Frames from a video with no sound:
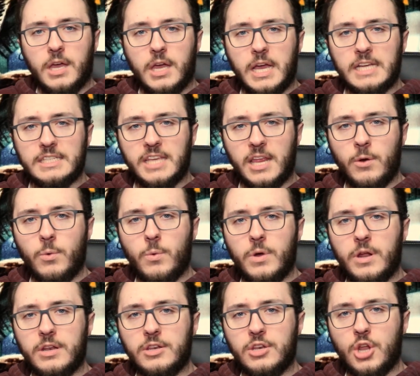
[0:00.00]
Has
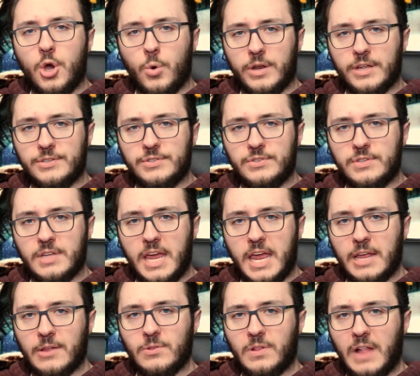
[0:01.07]
anyone noticed
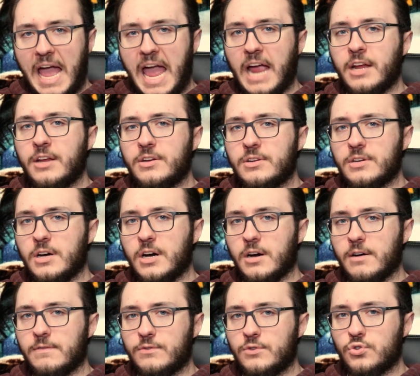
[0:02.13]
a lack
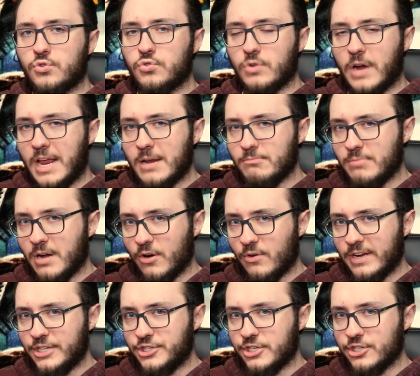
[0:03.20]
of
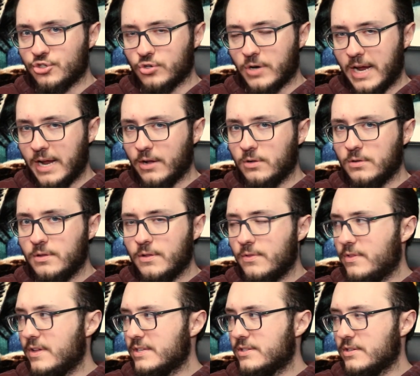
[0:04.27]
Cranberry Ginger-Ale?
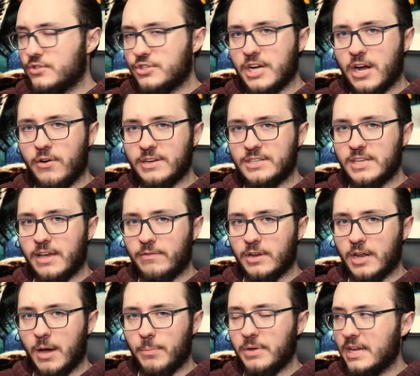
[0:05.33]
This is Cherry
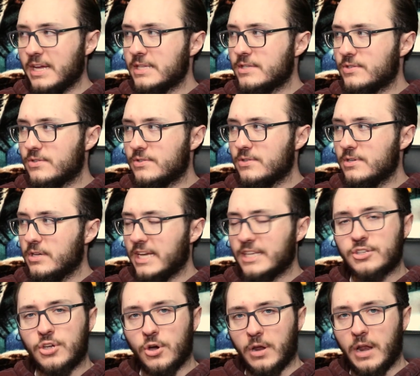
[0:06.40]
7-Up. It's
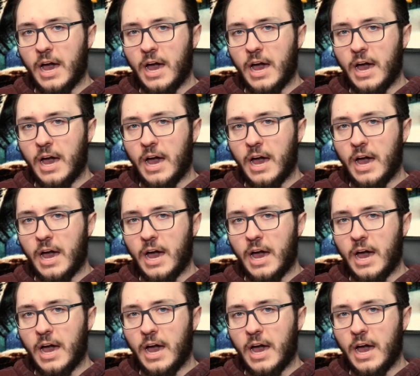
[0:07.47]
good.